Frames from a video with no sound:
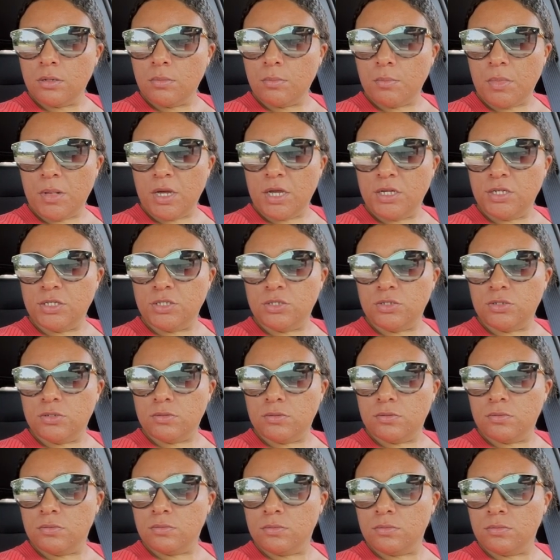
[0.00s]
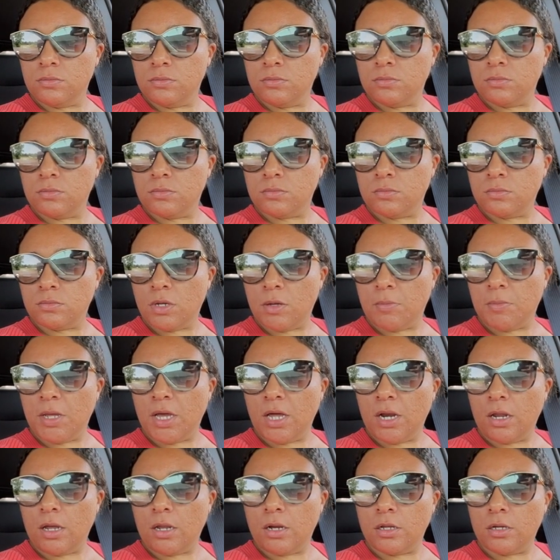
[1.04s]
mind you I'm not
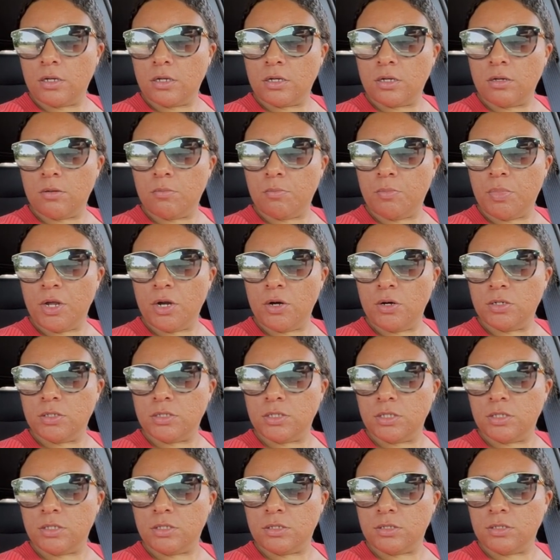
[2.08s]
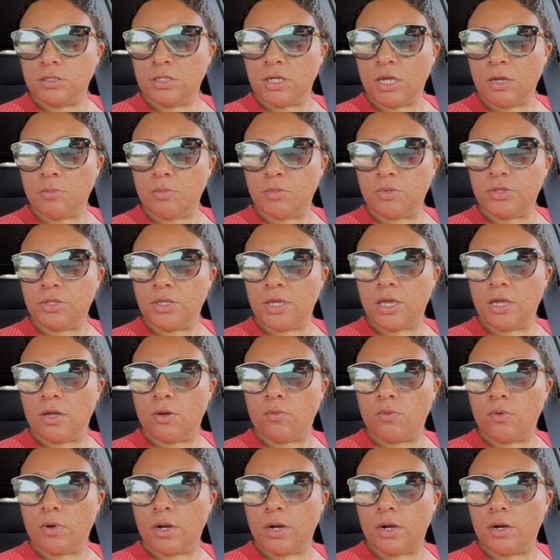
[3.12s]
on a comparison type of
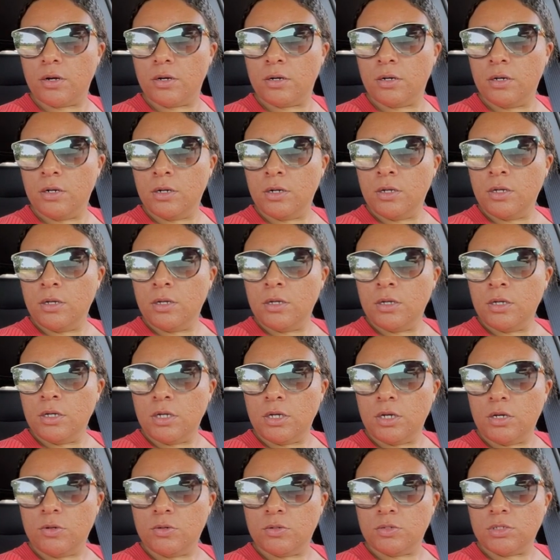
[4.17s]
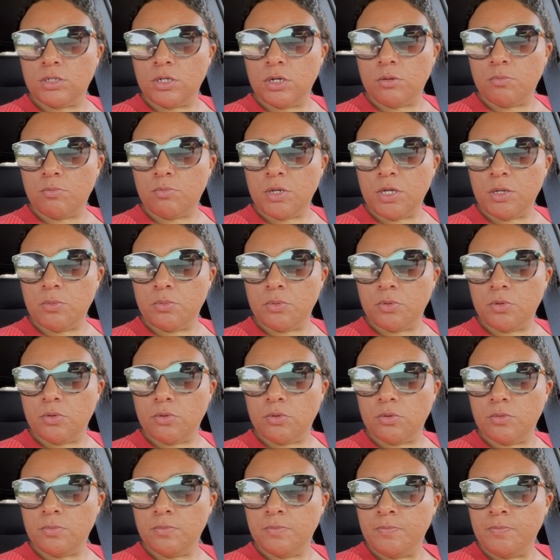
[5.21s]
thing where you know certain people